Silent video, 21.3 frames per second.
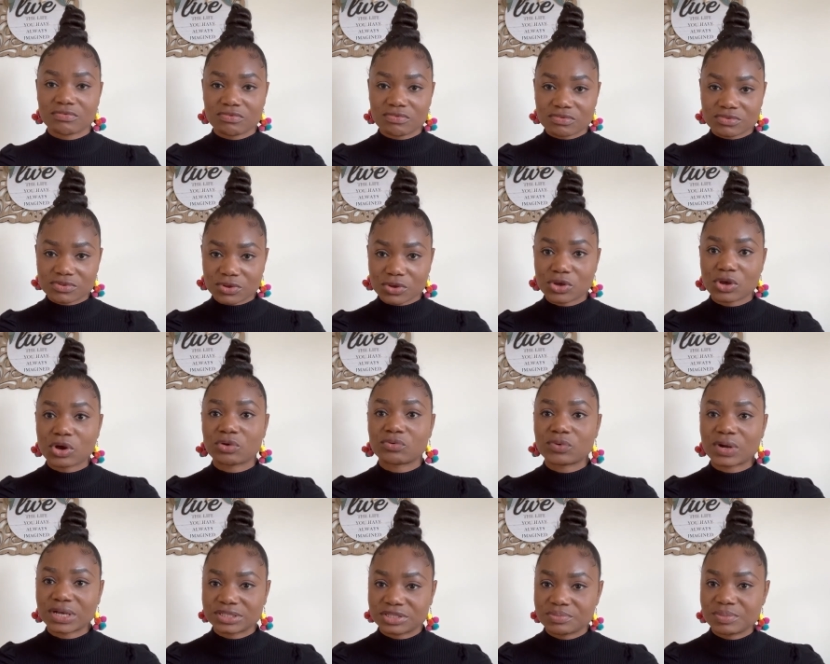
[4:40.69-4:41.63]
So your
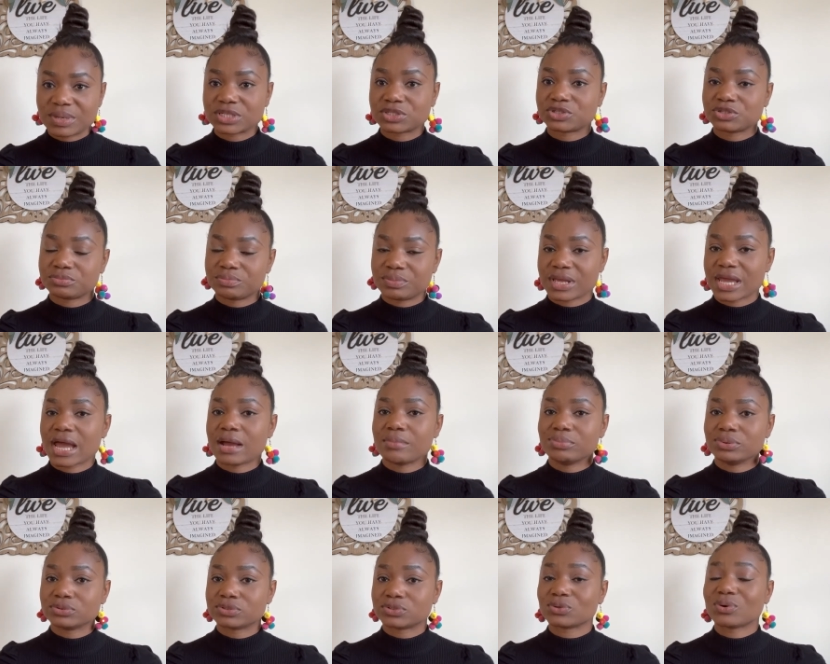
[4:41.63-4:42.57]
resume should be
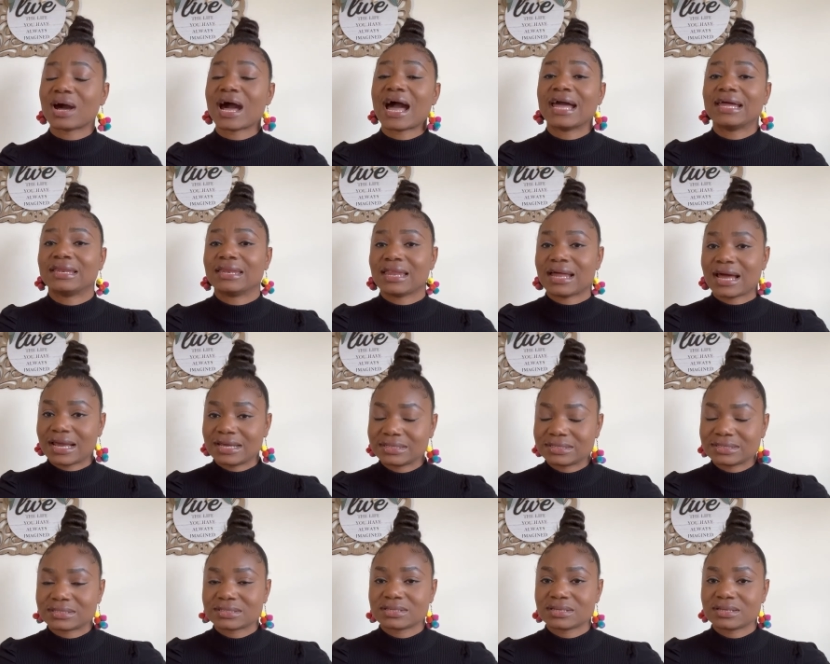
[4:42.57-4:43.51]
able to highlight
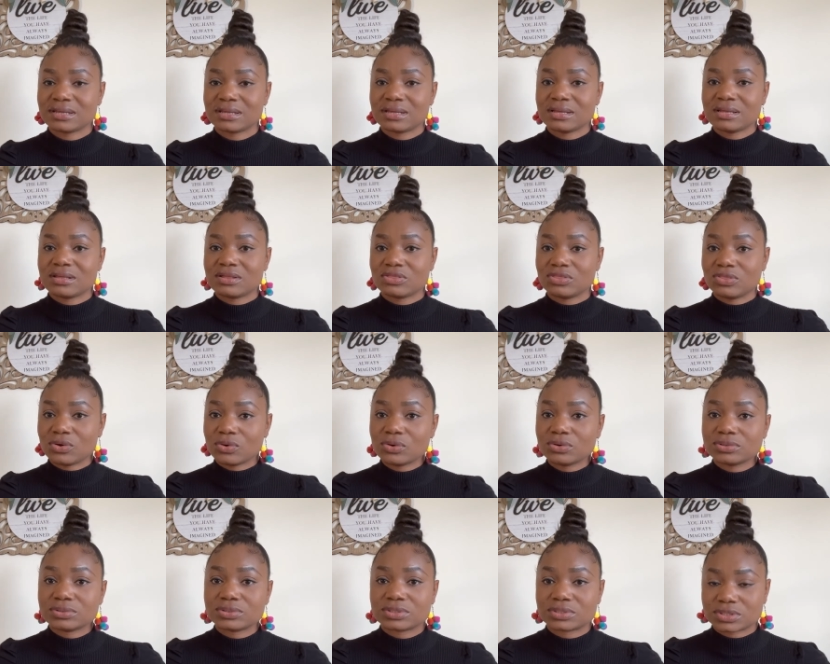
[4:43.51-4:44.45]

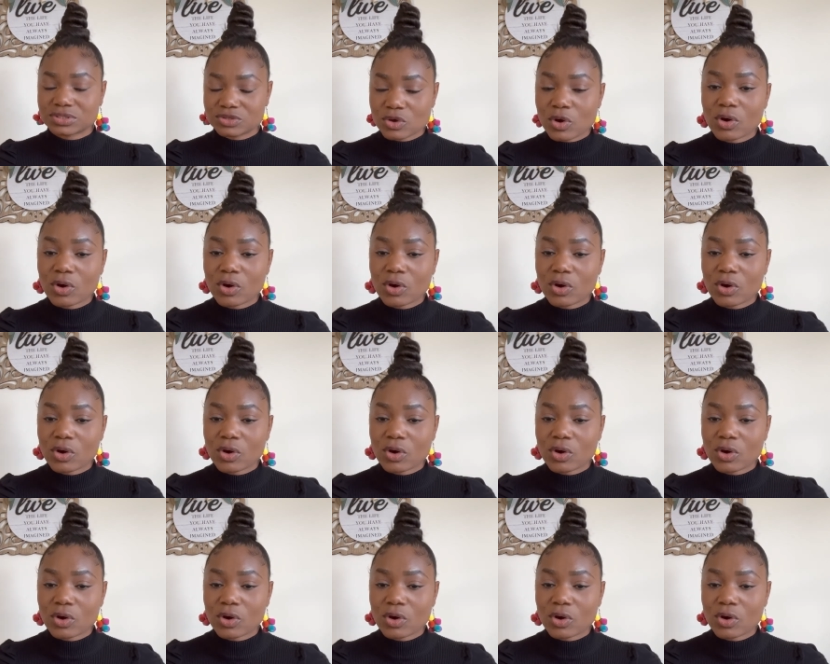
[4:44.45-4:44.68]
those